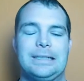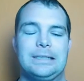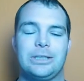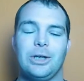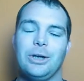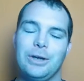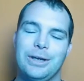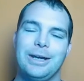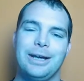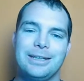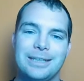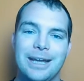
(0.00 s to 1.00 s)
So,
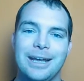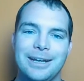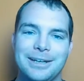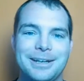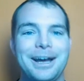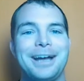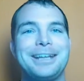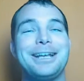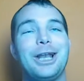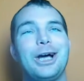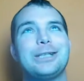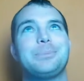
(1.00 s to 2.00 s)
yeah, I
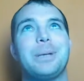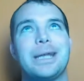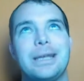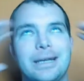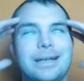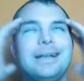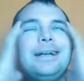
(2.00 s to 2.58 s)
get last pick.